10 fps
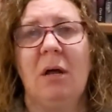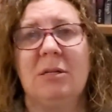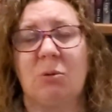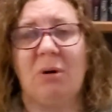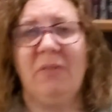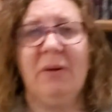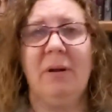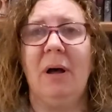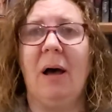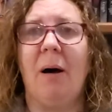sort of,
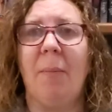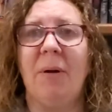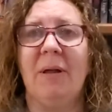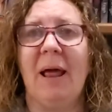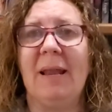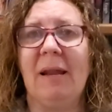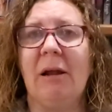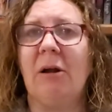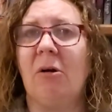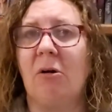um, and
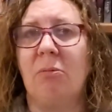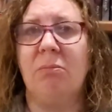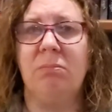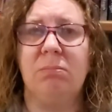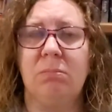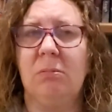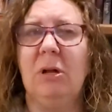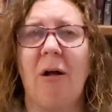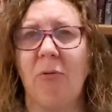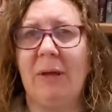they are
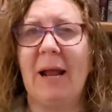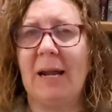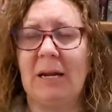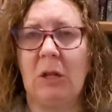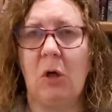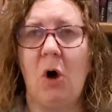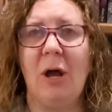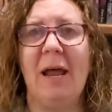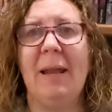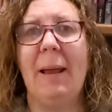not really getting
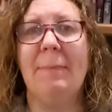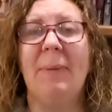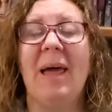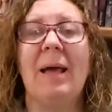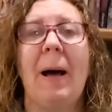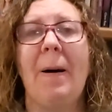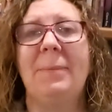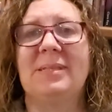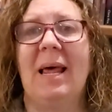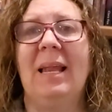along, and then Mike
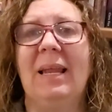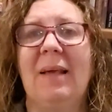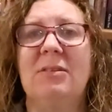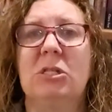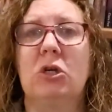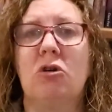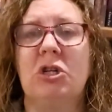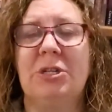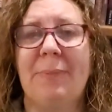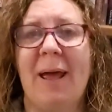ups and leaves to go to
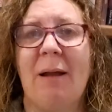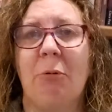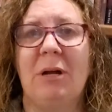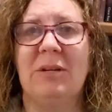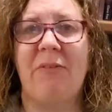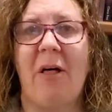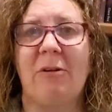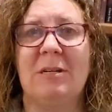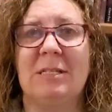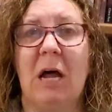Japan where his
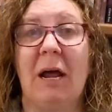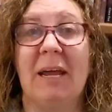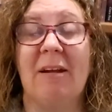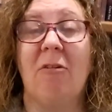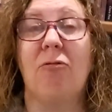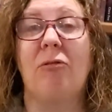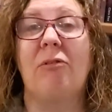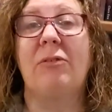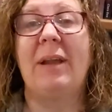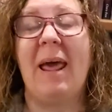father is dying.
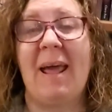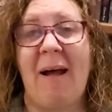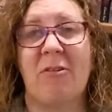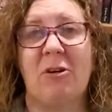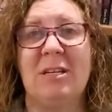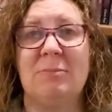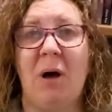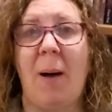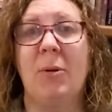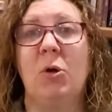The day after his
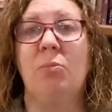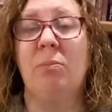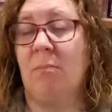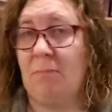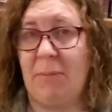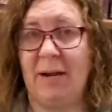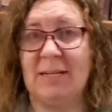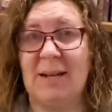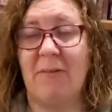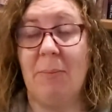mom, who Ben
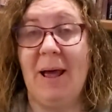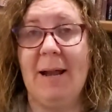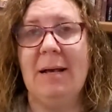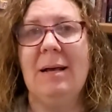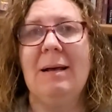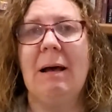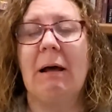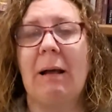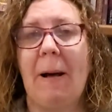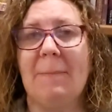has never met,
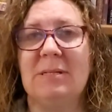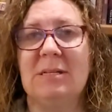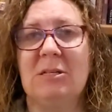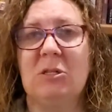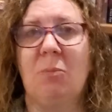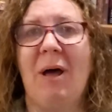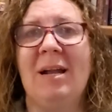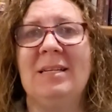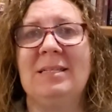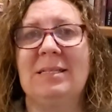comes. So Ben
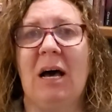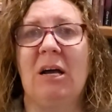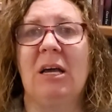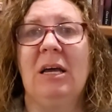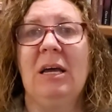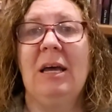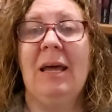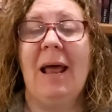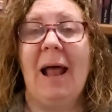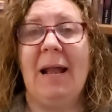is stuck
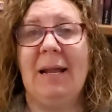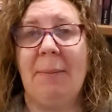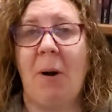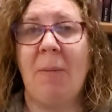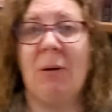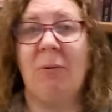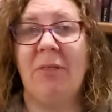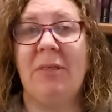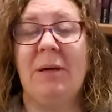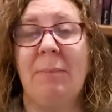in an apartment
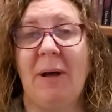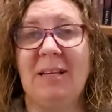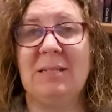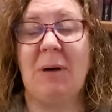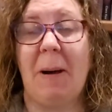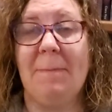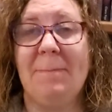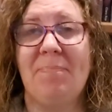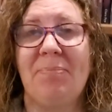with Mike's mom,